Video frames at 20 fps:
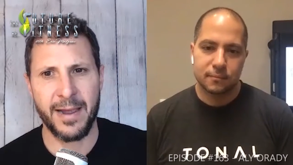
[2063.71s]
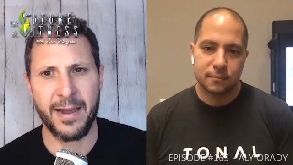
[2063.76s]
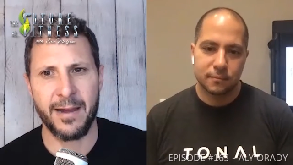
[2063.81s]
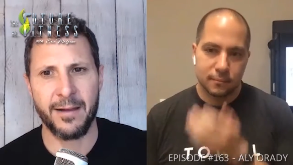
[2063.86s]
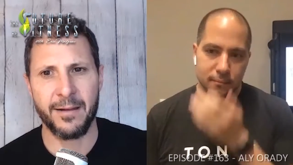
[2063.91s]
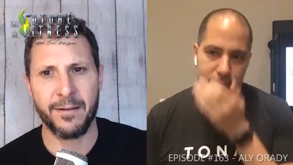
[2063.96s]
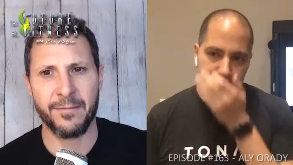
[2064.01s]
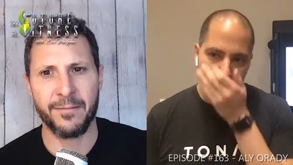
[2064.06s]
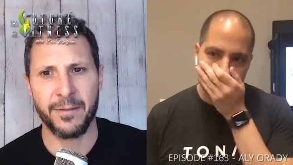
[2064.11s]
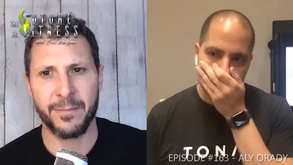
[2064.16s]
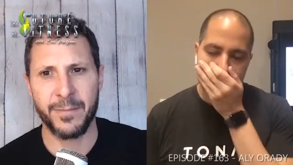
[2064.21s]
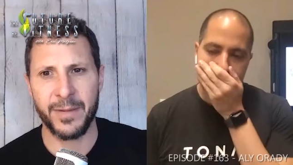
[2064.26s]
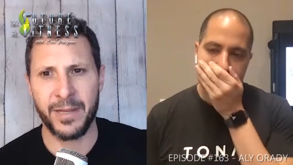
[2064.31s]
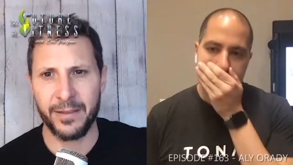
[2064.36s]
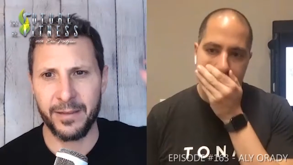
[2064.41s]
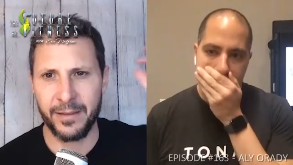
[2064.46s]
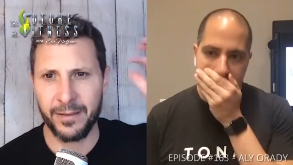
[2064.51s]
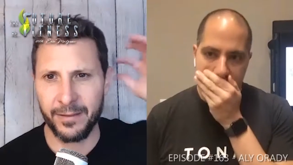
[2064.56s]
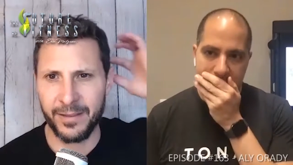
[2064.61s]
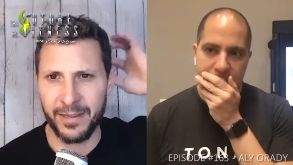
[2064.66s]
Speaker 1: of what you have.
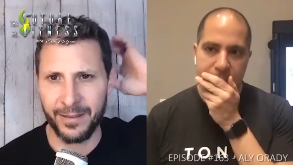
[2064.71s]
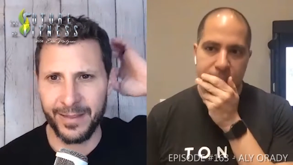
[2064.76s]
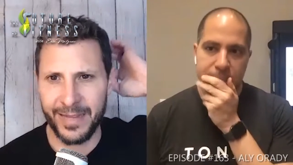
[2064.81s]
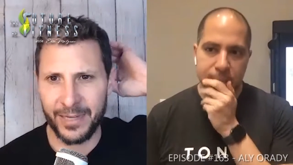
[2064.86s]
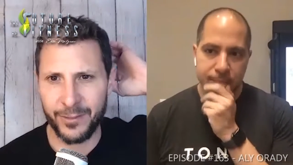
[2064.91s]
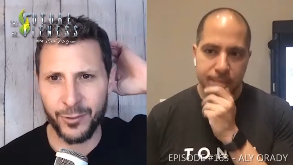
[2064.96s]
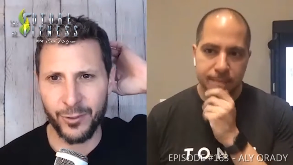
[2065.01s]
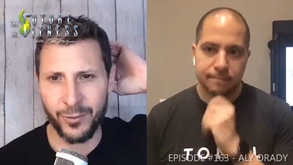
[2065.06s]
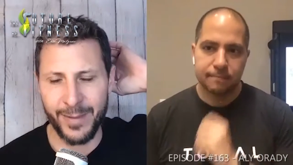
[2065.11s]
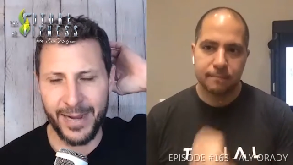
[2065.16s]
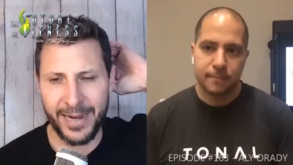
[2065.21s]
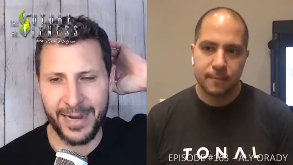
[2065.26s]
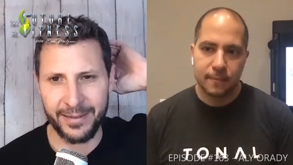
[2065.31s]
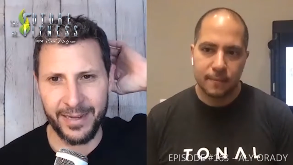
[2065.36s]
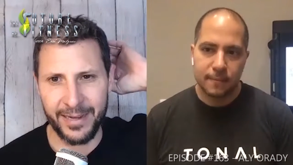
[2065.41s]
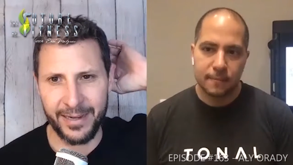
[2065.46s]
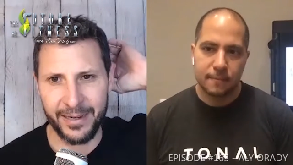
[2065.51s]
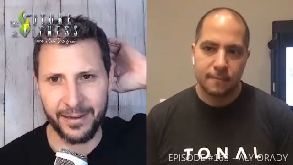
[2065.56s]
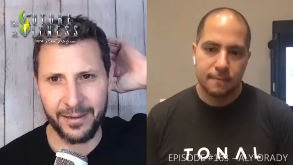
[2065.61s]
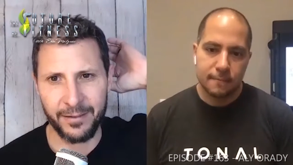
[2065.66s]
I mean, the, the
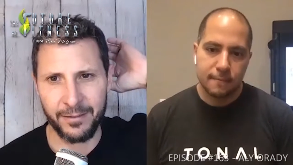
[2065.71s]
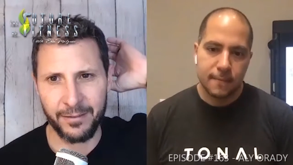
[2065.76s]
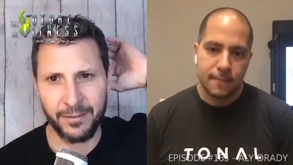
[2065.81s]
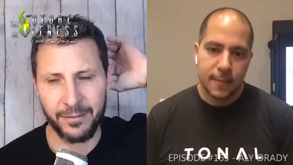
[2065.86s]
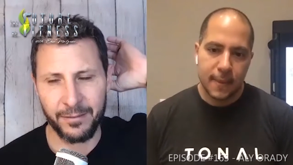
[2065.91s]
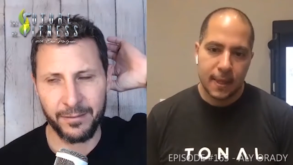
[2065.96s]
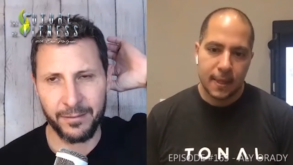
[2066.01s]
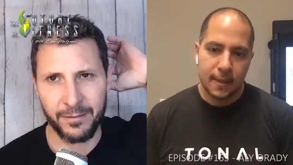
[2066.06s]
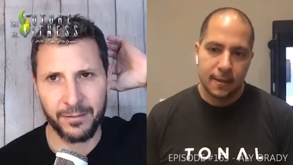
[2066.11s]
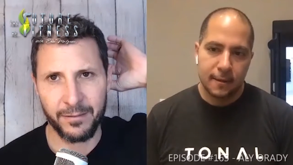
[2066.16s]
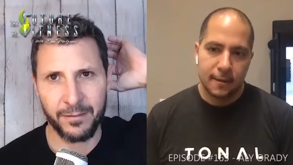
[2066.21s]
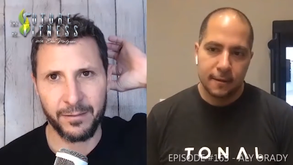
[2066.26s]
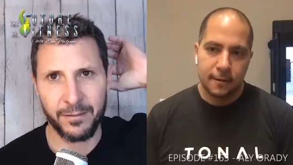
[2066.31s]
electromagnetic